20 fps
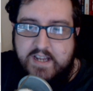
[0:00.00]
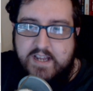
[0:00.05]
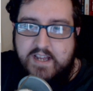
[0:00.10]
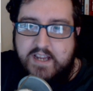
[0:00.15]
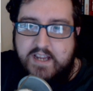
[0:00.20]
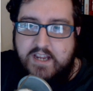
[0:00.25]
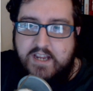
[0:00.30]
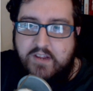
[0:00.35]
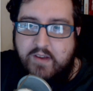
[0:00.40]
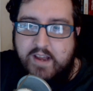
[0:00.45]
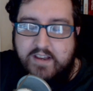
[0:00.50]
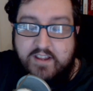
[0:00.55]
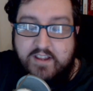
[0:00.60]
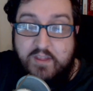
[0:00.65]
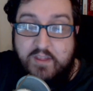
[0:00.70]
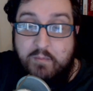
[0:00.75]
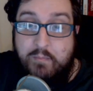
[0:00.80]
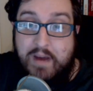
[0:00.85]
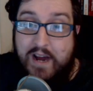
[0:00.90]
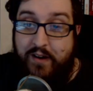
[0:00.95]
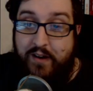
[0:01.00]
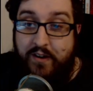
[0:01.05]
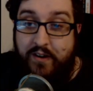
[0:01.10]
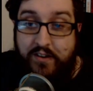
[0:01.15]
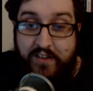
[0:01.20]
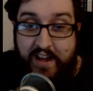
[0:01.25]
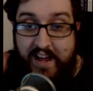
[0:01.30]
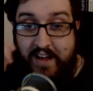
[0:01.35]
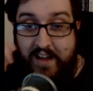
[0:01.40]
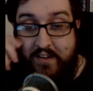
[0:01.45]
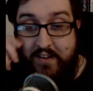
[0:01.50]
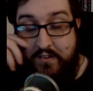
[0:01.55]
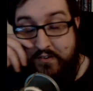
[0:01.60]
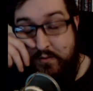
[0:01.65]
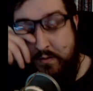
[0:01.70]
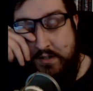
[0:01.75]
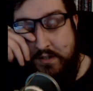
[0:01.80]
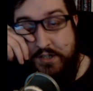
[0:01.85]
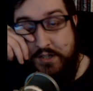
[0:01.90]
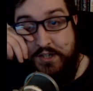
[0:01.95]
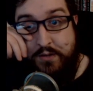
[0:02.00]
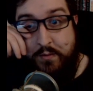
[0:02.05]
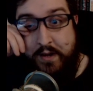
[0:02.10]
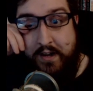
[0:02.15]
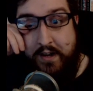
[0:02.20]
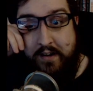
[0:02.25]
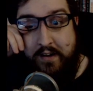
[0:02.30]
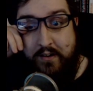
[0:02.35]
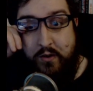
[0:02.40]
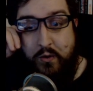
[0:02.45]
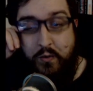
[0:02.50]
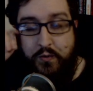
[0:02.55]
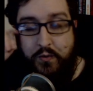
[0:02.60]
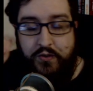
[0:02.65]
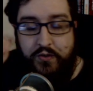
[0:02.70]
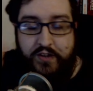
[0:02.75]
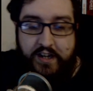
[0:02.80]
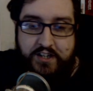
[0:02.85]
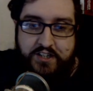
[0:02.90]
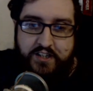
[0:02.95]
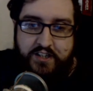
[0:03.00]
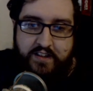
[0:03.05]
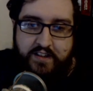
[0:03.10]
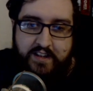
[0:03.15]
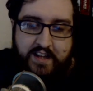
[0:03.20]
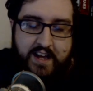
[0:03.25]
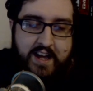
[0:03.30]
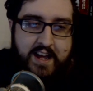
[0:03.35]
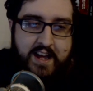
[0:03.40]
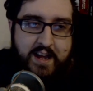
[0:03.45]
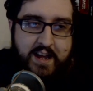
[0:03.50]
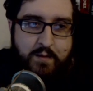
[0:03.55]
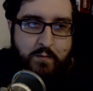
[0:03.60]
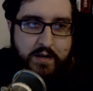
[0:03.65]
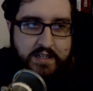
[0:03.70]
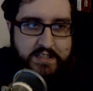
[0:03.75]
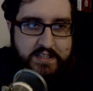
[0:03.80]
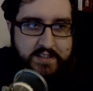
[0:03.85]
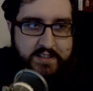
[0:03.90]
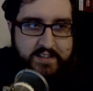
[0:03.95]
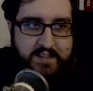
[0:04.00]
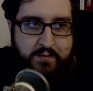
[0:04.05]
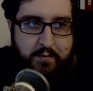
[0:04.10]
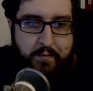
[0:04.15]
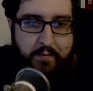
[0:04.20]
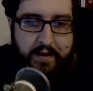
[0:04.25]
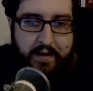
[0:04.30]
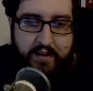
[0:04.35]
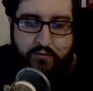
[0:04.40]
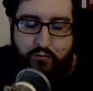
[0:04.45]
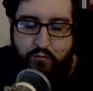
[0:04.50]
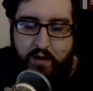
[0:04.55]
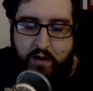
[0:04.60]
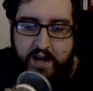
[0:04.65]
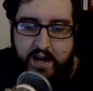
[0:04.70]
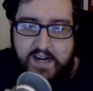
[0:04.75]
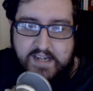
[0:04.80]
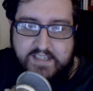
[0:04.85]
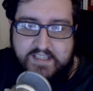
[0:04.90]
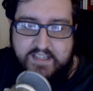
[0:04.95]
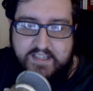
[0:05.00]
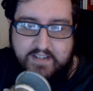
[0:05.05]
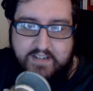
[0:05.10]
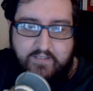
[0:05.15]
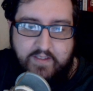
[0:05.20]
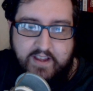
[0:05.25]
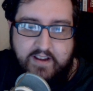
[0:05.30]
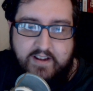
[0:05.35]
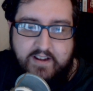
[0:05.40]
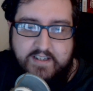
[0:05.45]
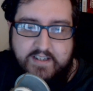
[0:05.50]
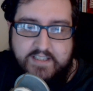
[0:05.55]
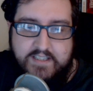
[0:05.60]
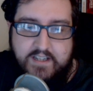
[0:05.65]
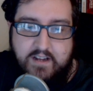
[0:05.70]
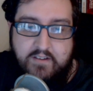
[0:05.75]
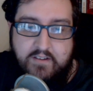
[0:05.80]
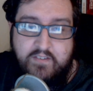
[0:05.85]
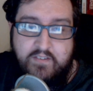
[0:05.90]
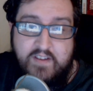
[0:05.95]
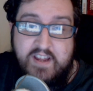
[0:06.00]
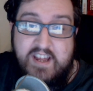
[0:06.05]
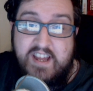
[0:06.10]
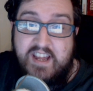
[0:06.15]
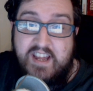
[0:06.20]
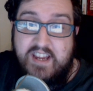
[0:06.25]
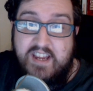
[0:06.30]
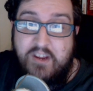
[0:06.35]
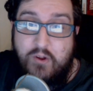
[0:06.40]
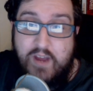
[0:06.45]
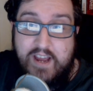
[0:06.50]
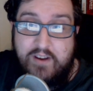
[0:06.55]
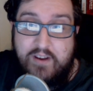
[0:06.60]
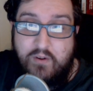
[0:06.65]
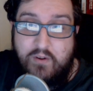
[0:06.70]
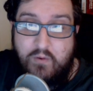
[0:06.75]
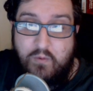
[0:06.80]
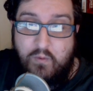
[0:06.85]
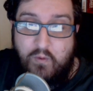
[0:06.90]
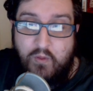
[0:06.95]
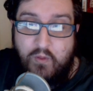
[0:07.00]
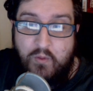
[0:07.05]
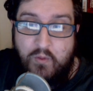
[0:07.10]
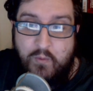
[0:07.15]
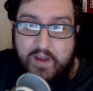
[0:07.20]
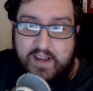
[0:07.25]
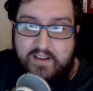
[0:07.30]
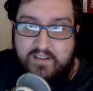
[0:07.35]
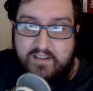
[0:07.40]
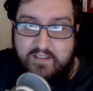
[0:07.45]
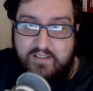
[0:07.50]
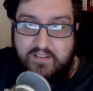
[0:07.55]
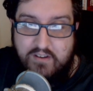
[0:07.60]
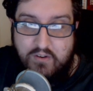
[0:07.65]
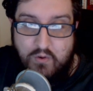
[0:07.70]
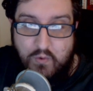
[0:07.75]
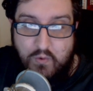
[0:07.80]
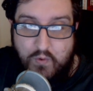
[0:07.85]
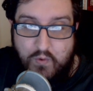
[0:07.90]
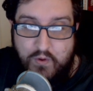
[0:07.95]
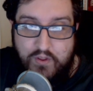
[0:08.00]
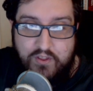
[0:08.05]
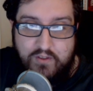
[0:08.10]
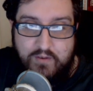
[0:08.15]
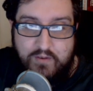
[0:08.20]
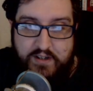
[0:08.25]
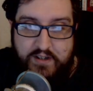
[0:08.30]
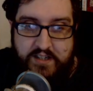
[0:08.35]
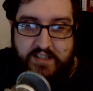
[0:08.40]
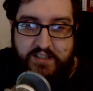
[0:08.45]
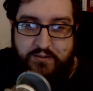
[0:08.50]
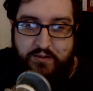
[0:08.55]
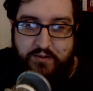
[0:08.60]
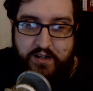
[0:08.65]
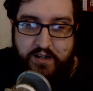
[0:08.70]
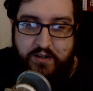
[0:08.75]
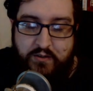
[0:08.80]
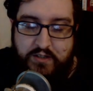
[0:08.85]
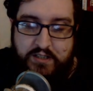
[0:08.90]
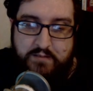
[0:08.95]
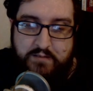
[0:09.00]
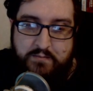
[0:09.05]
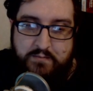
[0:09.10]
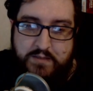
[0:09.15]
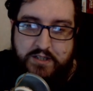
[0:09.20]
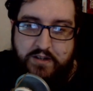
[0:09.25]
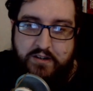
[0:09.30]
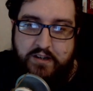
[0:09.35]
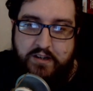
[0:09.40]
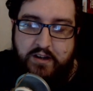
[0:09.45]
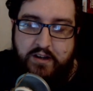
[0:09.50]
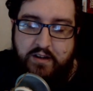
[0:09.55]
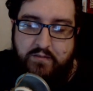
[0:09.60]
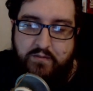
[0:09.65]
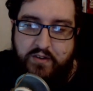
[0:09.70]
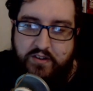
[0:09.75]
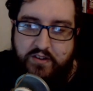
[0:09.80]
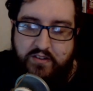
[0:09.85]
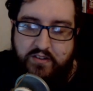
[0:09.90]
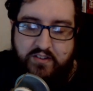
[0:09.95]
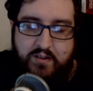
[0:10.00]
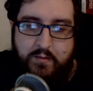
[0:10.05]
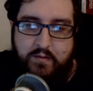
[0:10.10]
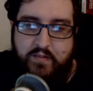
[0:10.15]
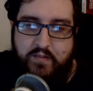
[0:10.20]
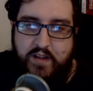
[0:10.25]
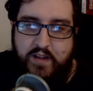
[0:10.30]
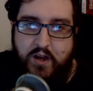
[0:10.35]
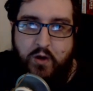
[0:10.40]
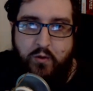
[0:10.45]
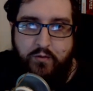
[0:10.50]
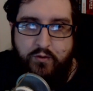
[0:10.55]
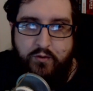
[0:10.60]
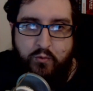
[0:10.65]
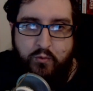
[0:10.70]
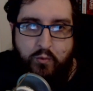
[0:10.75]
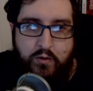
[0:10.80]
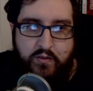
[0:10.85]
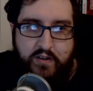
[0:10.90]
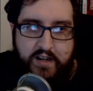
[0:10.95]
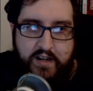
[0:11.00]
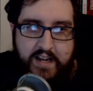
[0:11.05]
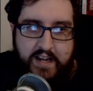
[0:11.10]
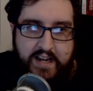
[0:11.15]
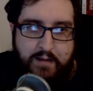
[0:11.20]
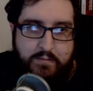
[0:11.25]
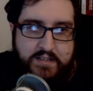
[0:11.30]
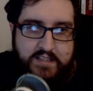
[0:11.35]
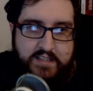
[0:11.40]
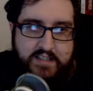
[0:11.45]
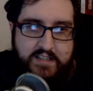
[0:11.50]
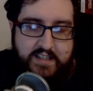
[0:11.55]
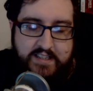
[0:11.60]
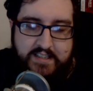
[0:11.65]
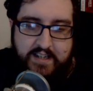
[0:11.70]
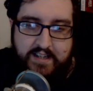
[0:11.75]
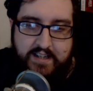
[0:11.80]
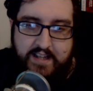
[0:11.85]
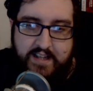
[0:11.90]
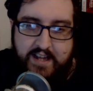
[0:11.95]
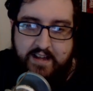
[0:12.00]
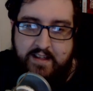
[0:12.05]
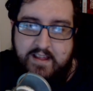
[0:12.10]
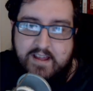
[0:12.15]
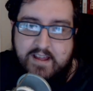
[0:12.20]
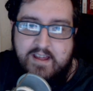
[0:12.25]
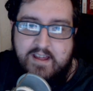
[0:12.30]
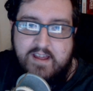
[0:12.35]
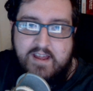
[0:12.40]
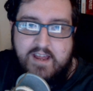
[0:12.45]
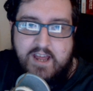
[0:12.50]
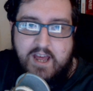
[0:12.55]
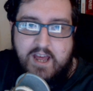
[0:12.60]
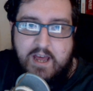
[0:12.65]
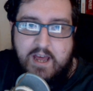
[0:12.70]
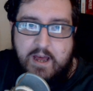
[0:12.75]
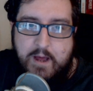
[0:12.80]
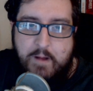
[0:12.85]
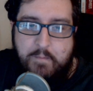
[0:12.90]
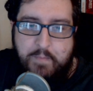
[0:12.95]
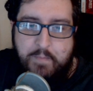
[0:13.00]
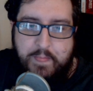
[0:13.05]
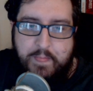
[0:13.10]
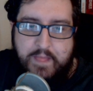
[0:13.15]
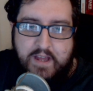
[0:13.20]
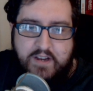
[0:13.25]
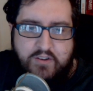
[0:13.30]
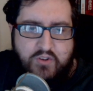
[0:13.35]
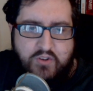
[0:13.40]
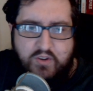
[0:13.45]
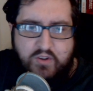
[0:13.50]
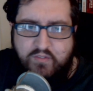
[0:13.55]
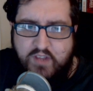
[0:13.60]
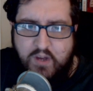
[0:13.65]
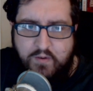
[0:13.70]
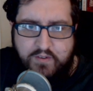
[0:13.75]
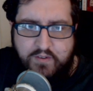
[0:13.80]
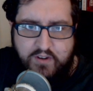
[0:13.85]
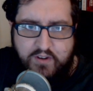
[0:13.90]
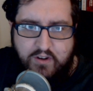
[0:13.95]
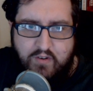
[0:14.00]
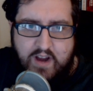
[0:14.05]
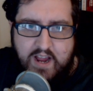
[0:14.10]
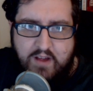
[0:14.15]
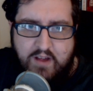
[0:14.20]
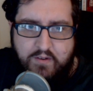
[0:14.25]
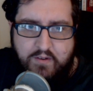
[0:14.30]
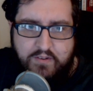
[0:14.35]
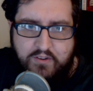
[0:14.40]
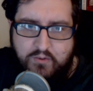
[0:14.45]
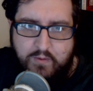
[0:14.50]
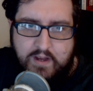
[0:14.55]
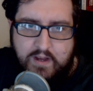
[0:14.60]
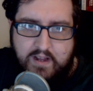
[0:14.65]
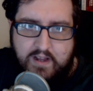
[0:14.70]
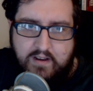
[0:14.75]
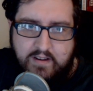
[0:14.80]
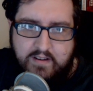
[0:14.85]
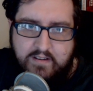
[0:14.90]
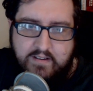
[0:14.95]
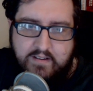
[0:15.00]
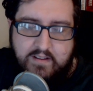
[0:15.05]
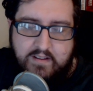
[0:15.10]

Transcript: You head to the Barrow Downs, which is a really cool section of the game where you start to come up against race and all that kind of stuff. You head all the way into the north, which I think is really awesome. So you go and visit some of the old dwarven keeps and things like that. And you sort of go underground as well and